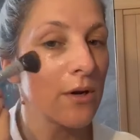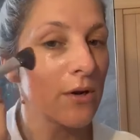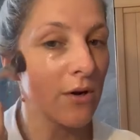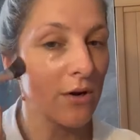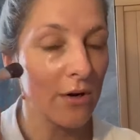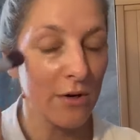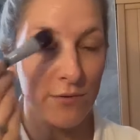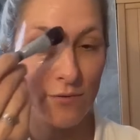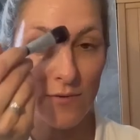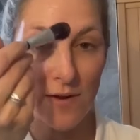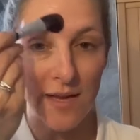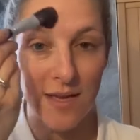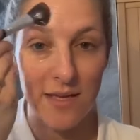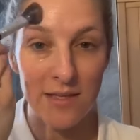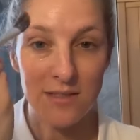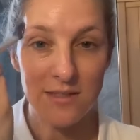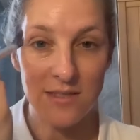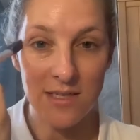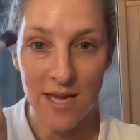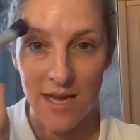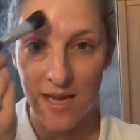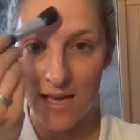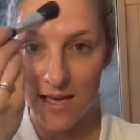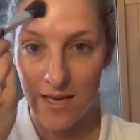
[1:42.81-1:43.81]
our
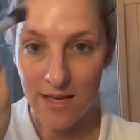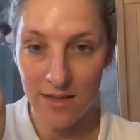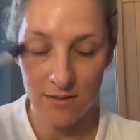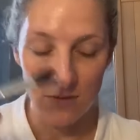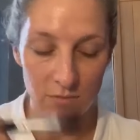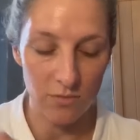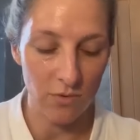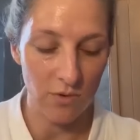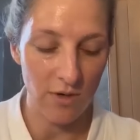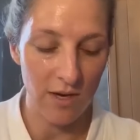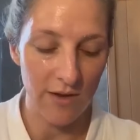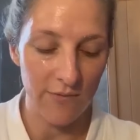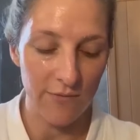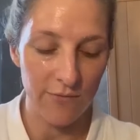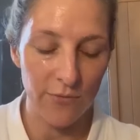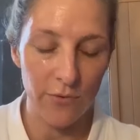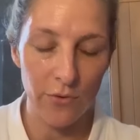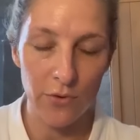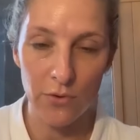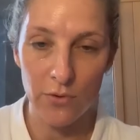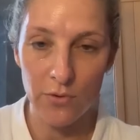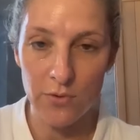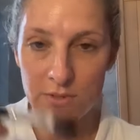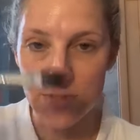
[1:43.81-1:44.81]
event, and we're going to have
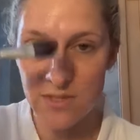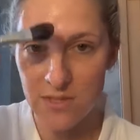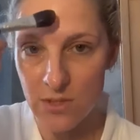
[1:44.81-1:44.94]
photos.